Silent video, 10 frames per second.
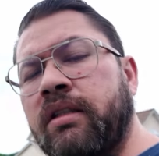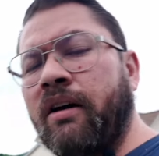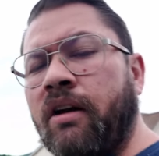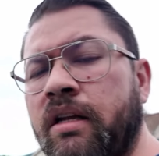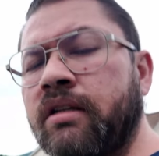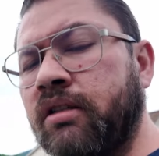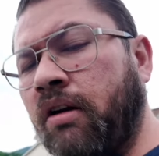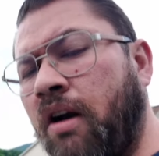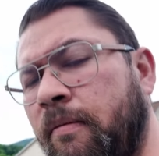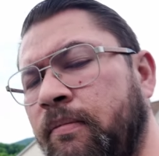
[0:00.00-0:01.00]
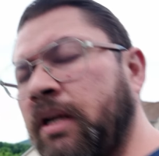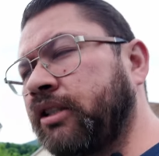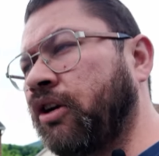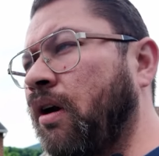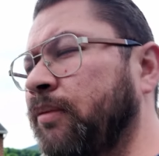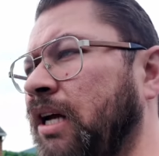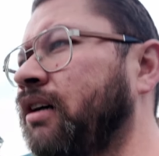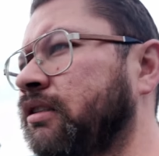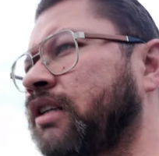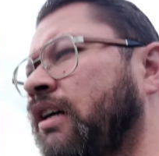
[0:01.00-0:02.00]
us out on Instagram, Ikson
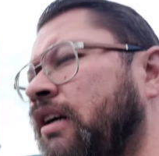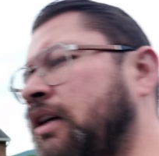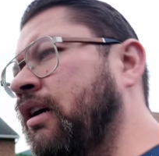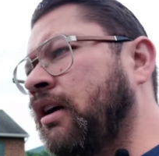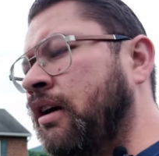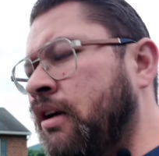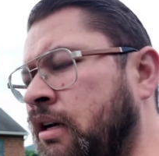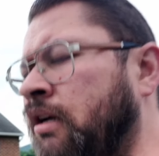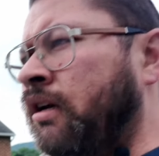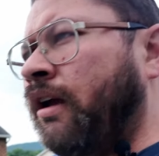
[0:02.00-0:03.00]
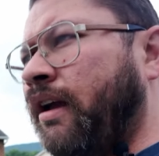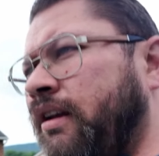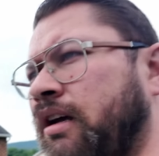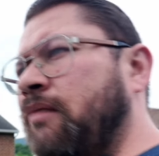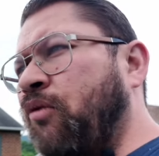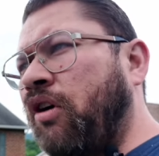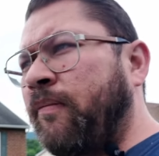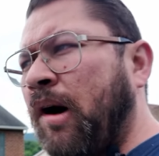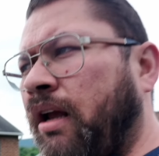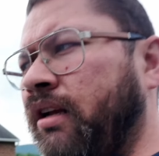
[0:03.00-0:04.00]
Reptiles, and
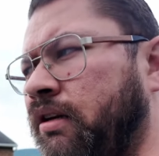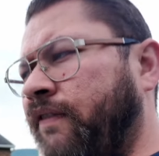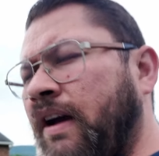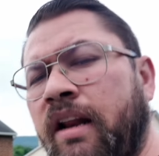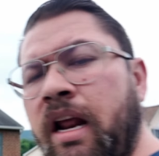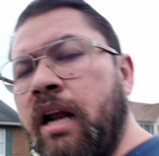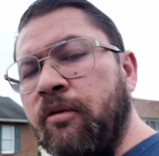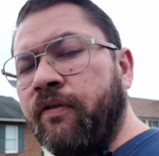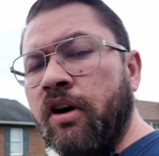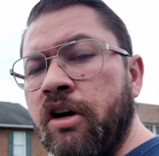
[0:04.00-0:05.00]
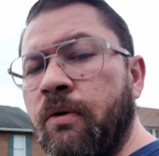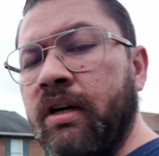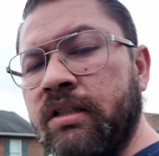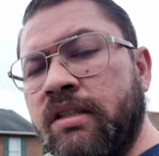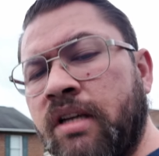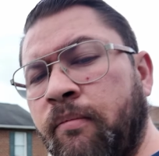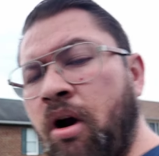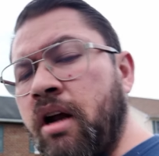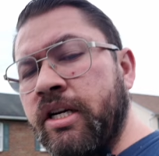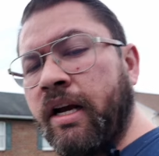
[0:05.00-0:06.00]
Morph Market to find an animal for a new or existing
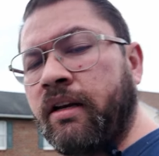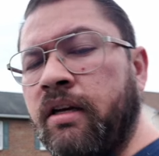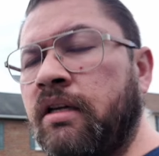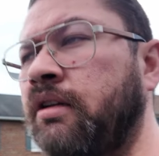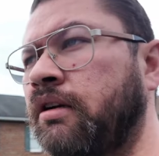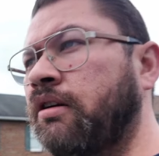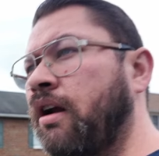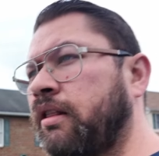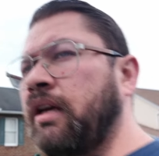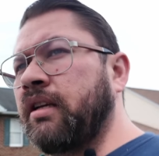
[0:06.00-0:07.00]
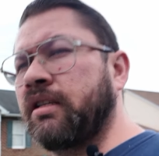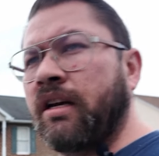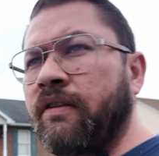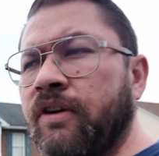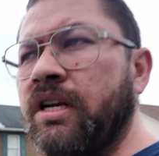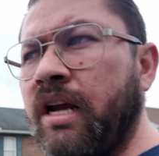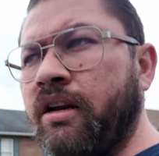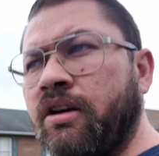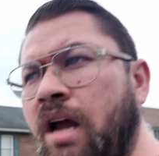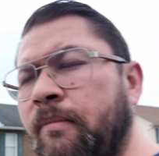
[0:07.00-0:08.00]
project. right, thanks again for
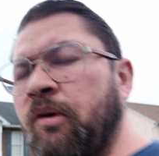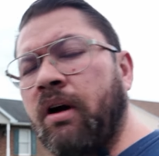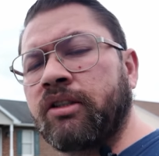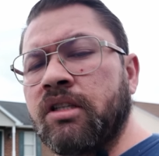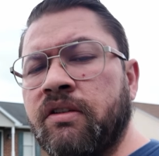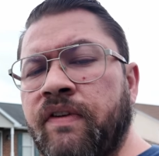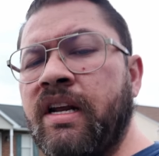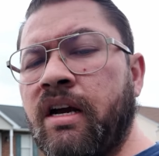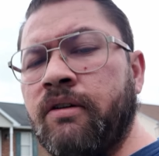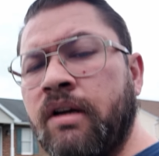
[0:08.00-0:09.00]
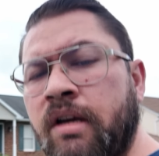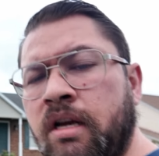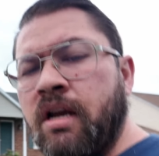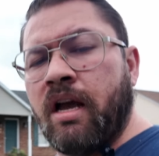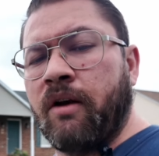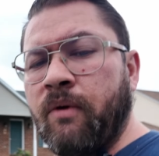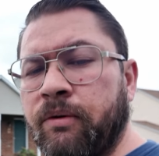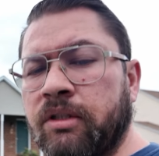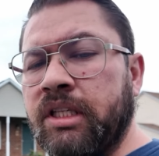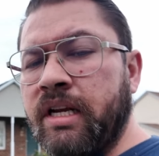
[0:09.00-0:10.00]
taking your time to watch this video, and we
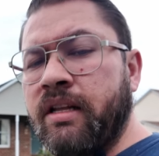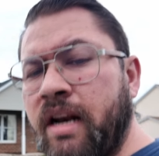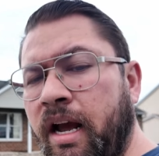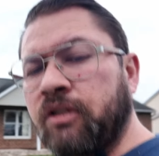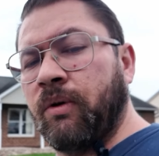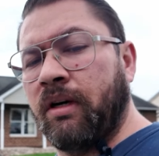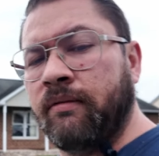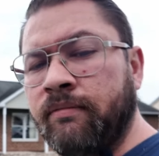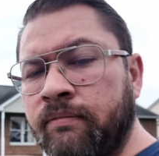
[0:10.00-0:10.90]
will see you in the next one.